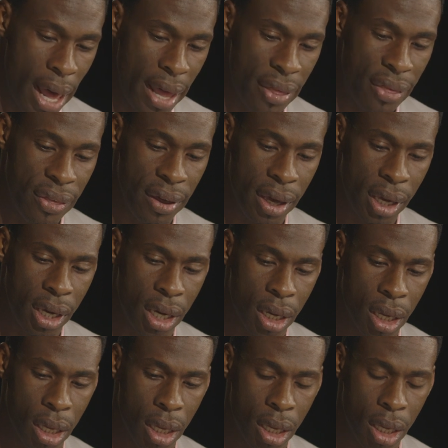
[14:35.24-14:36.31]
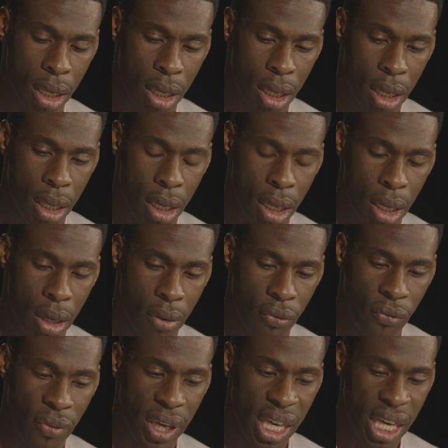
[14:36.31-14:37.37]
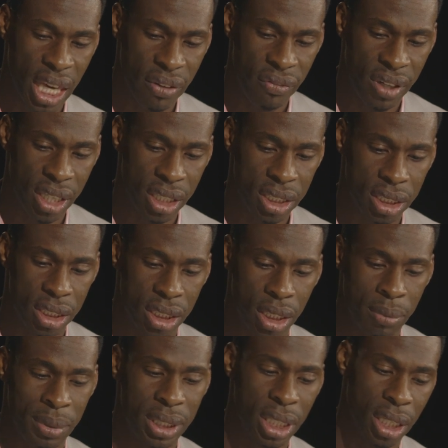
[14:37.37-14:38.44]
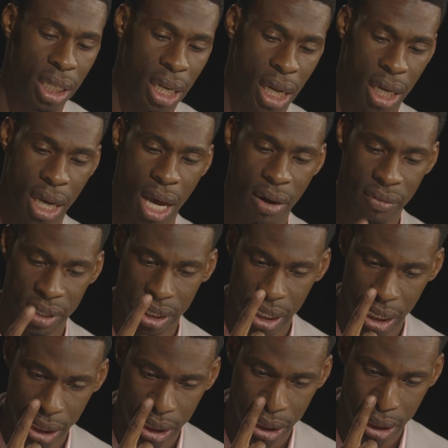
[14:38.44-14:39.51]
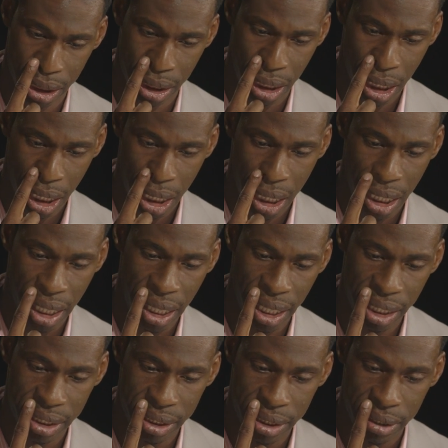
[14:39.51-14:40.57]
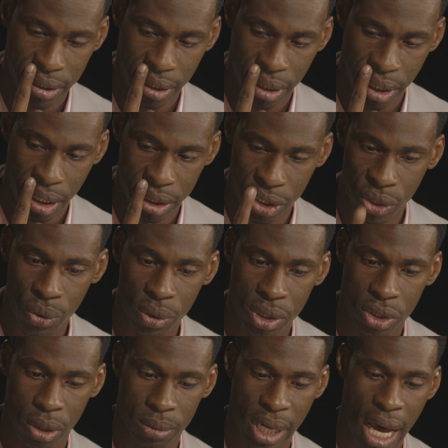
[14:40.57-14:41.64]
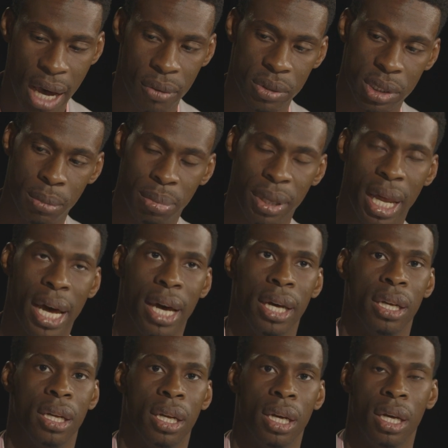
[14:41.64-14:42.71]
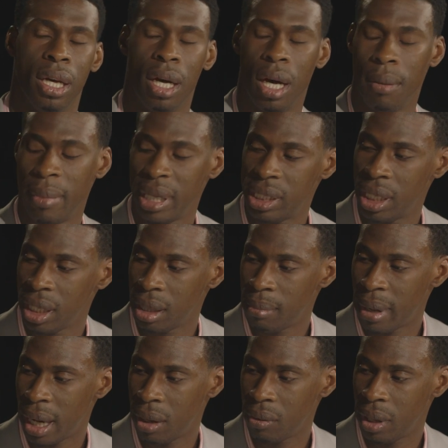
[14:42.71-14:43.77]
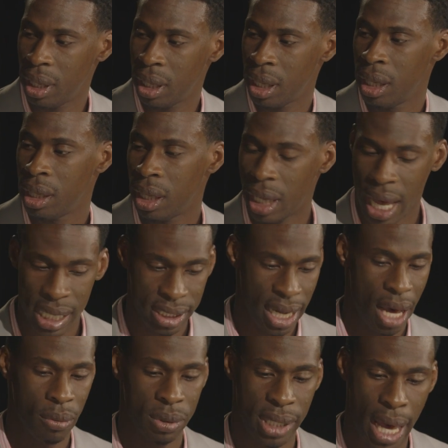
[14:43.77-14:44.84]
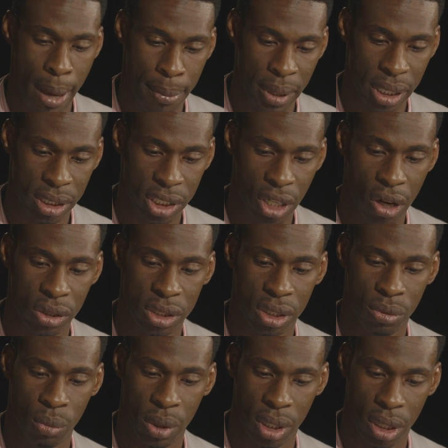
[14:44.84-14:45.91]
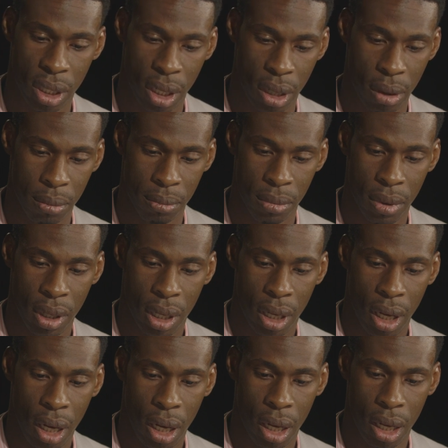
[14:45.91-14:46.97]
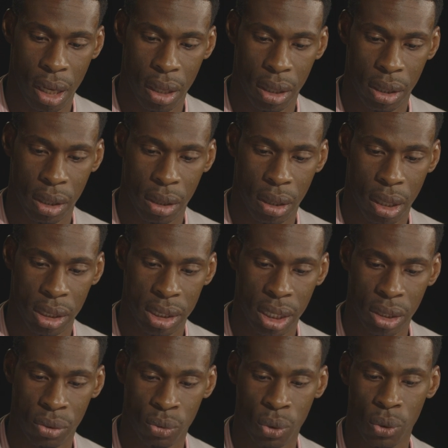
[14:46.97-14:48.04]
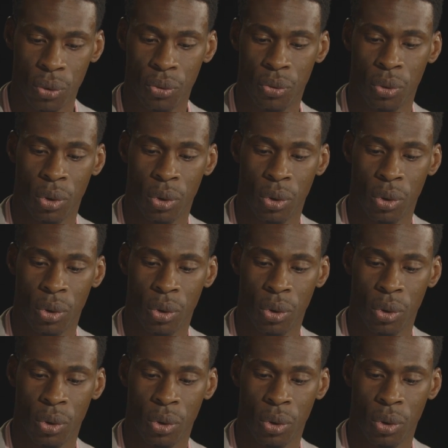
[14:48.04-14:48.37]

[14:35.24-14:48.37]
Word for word: I think forgiveness, particularly in that conversation, it's it's skewed in terms of how it's applied. Um, I think about as that was happening in Charleston with um, uh, uh, Dylann Roof